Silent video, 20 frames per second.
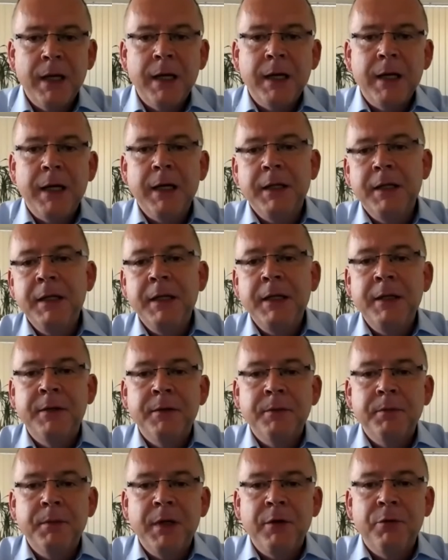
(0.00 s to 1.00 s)
Indeed,
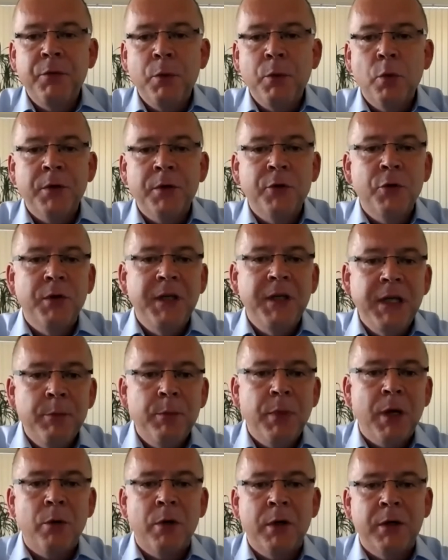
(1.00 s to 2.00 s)
if we want to keep
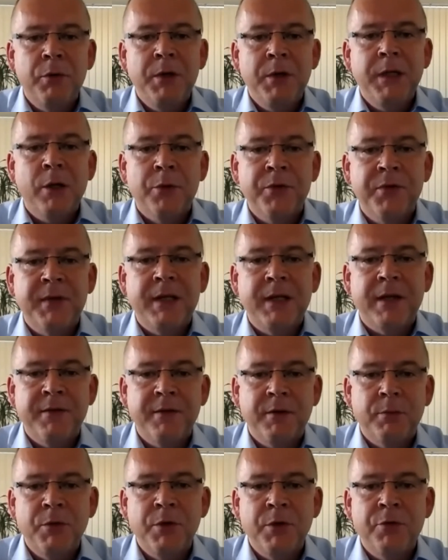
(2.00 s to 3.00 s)
our greenhouse gas
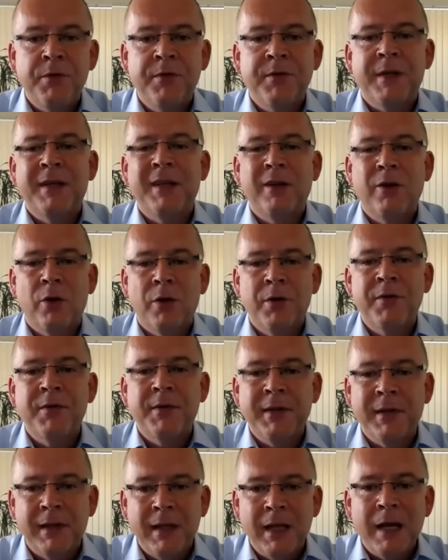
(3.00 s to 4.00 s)
emissions at a
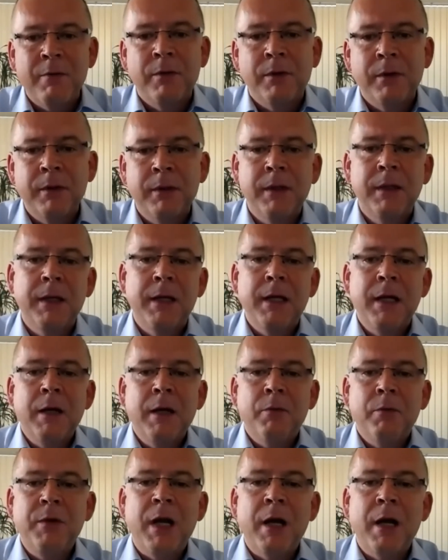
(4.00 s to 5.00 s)
constant level,
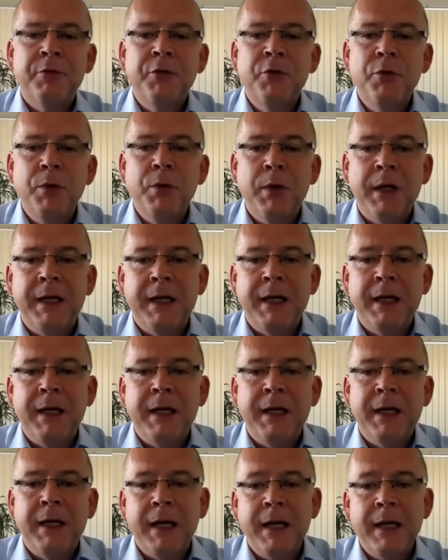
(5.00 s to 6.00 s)
we have to
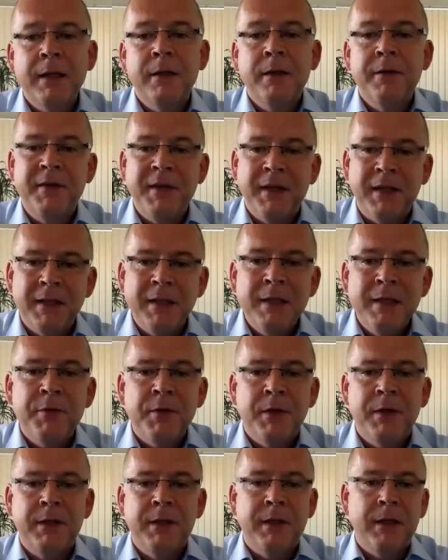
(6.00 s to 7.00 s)
again
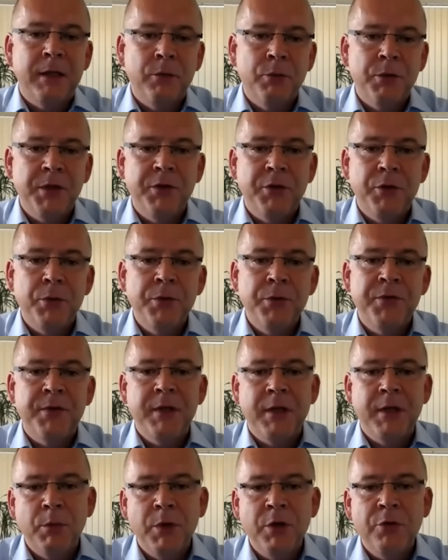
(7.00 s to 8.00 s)
significantly reduce the
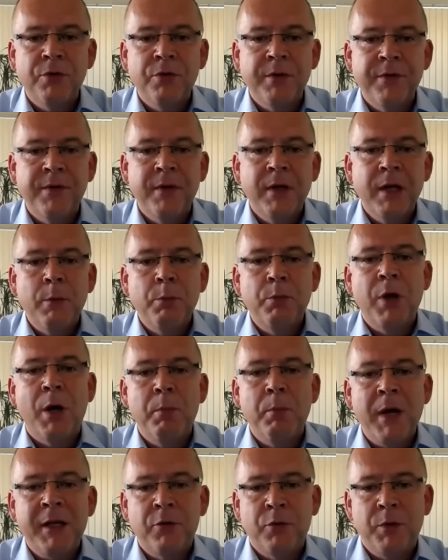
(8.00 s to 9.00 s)
emissions per
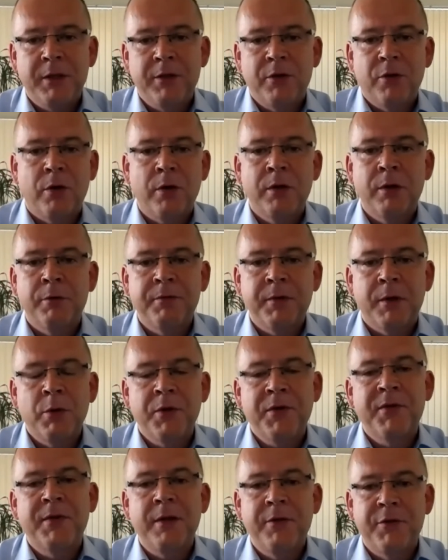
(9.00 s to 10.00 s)
metric ton of our
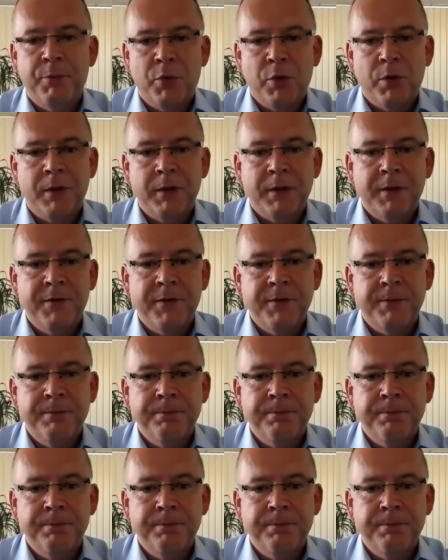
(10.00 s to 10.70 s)
sales products.